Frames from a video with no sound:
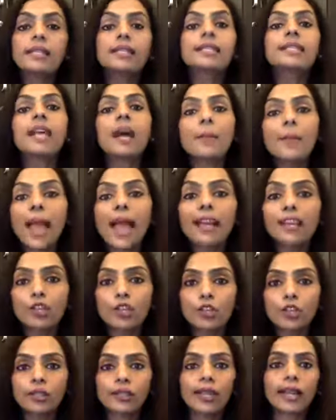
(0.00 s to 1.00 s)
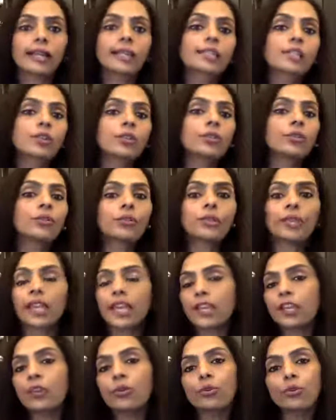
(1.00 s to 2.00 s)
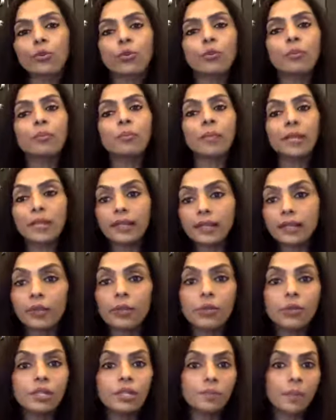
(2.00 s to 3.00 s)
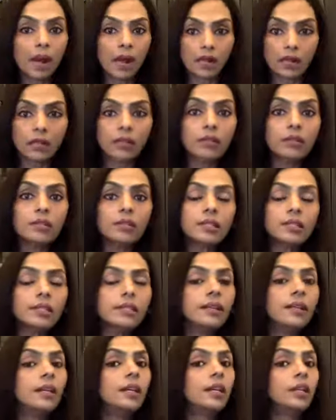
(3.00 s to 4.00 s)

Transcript: Some action that is going to take you to meet those partners,